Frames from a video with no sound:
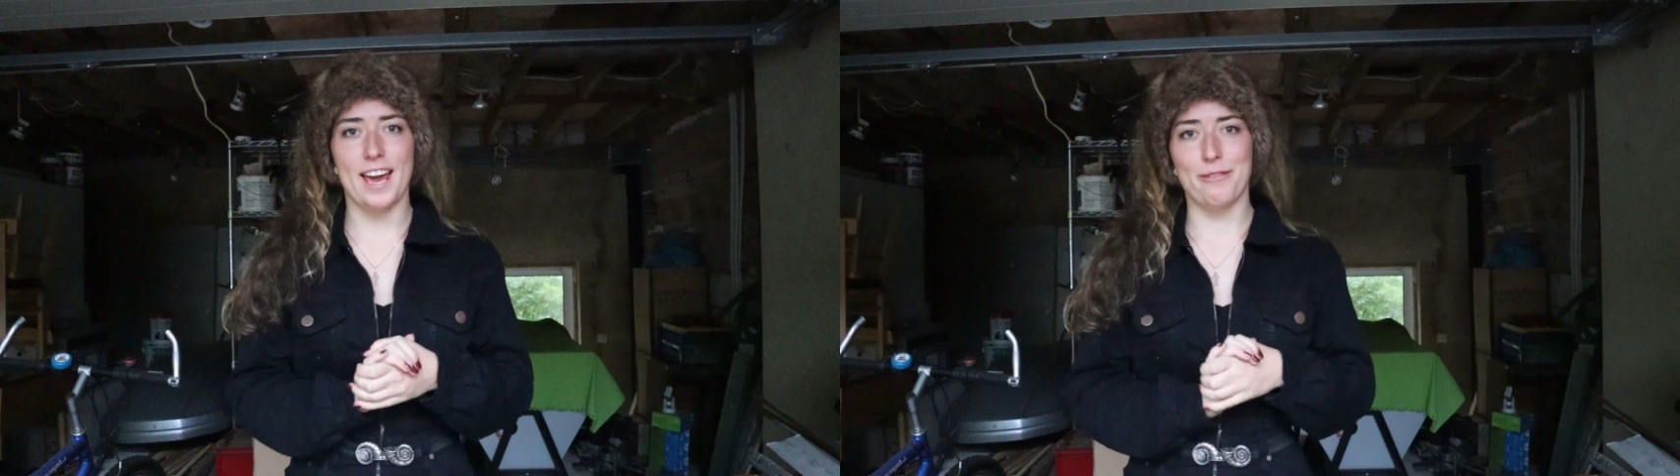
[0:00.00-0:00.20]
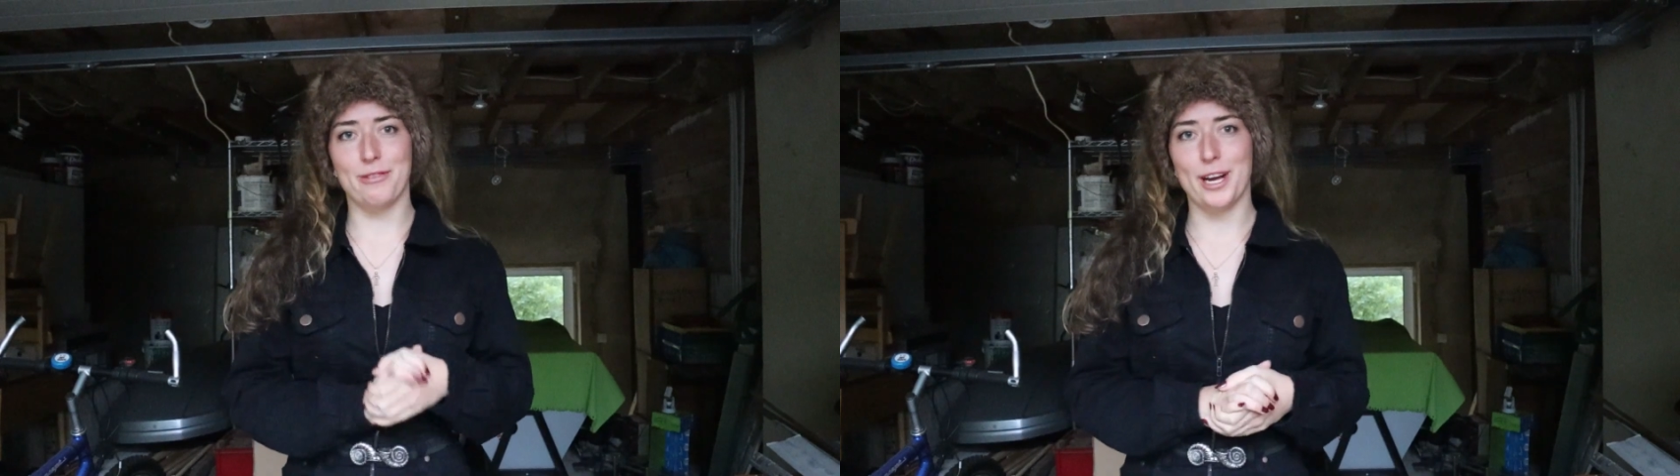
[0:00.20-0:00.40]

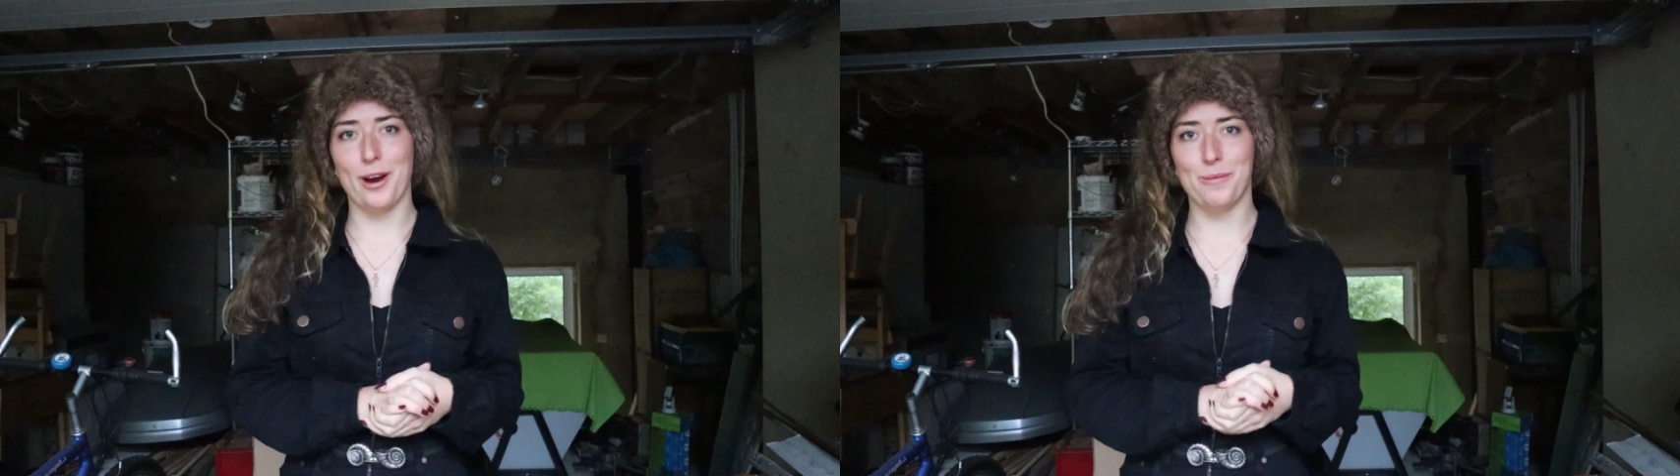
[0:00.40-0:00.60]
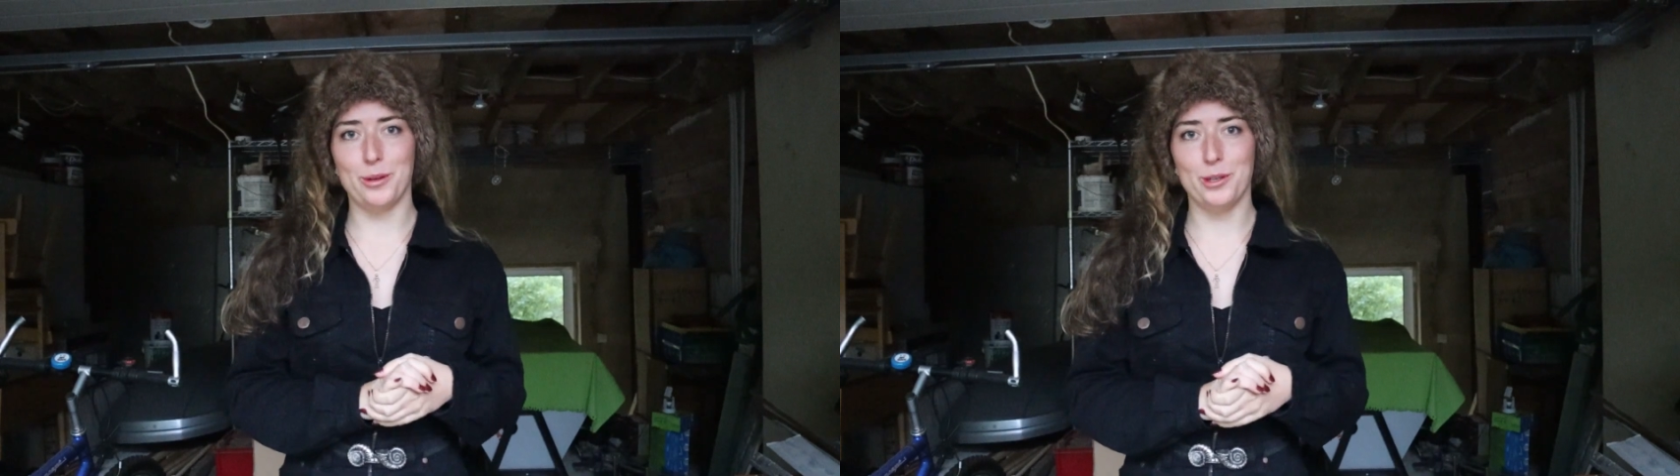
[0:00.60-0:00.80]
I really
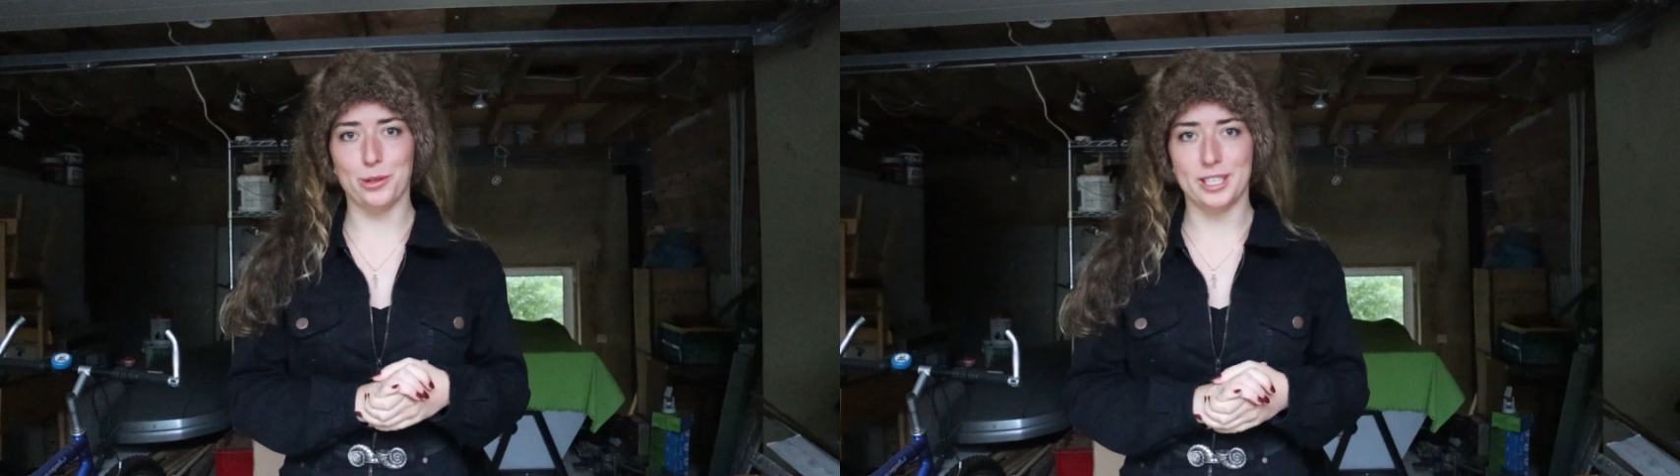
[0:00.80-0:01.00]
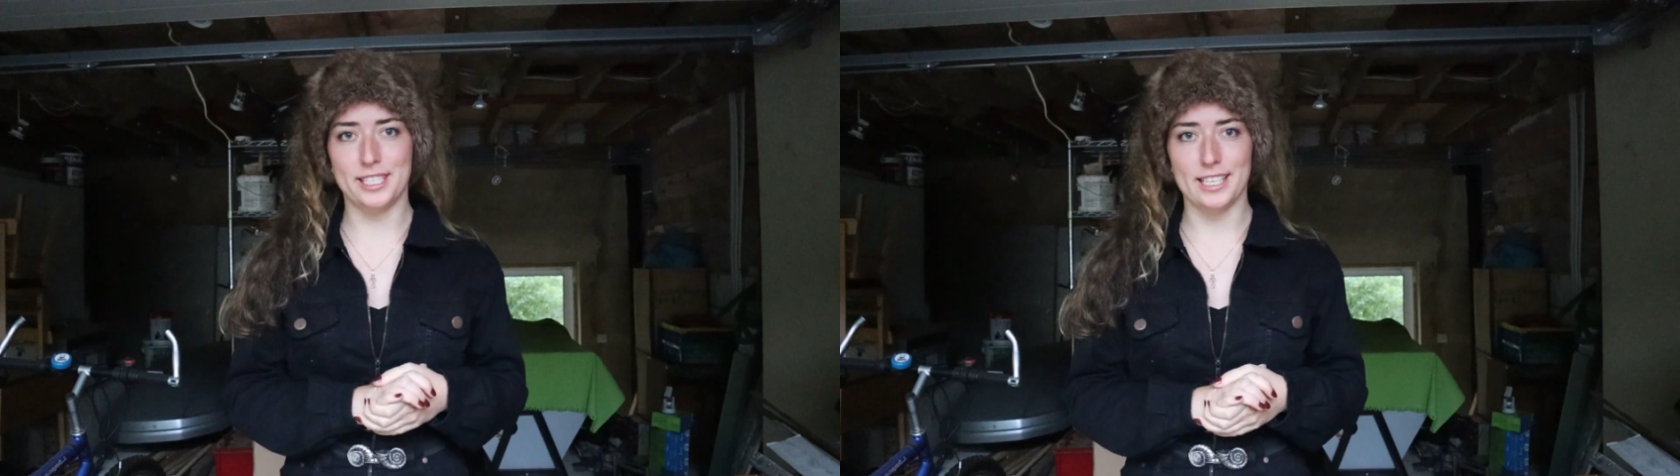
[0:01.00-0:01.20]
hope you
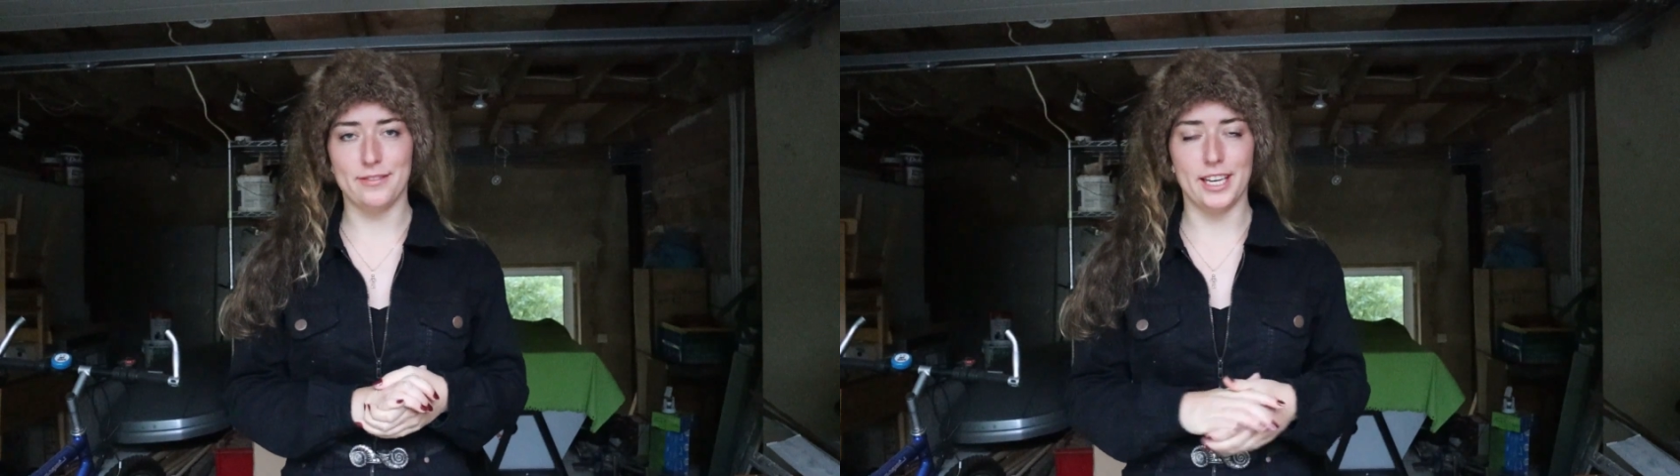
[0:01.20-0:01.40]
enjoyed today's